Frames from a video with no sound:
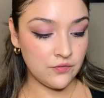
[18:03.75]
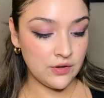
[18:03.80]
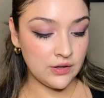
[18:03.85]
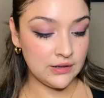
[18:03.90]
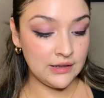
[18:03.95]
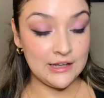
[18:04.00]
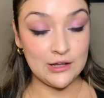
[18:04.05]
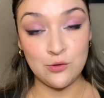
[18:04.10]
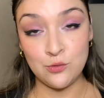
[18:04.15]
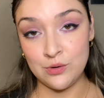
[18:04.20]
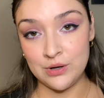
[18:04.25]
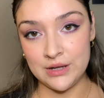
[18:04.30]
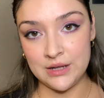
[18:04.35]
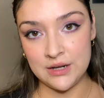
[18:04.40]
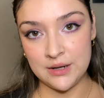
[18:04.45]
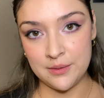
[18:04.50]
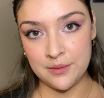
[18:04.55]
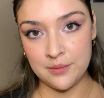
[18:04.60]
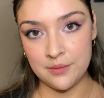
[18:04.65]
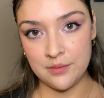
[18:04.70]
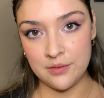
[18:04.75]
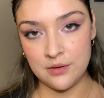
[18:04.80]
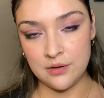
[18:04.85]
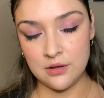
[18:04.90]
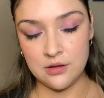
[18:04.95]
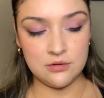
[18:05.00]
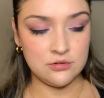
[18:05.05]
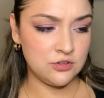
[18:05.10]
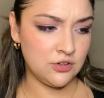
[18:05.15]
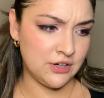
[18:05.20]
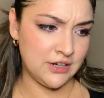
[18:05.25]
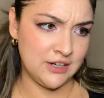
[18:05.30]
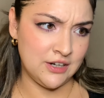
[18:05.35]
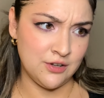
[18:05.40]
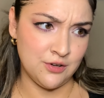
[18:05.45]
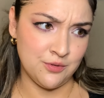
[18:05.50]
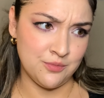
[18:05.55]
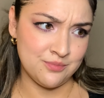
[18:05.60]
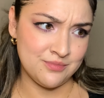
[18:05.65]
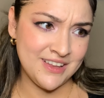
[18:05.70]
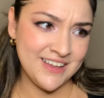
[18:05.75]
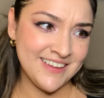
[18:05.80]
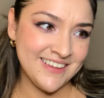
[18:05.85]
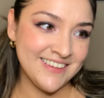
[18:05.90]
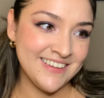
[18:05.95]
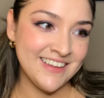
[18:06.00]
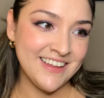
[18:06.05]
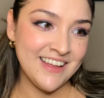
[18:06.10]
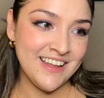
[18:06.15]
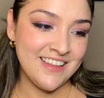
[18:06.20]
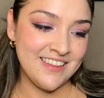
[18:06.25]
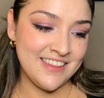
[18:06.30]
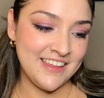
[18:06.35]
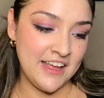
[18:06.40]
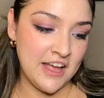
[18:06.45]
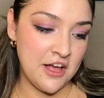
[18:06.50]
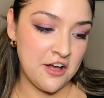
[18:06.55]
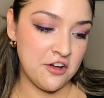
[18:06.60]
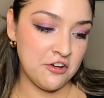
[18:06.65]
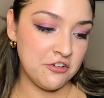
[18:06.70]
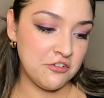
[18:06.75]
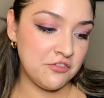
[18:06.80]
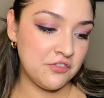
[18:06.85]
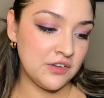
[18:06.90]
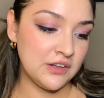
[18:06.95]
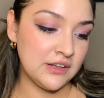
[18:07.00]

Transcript: liquid, sorry, no, the e.l.f.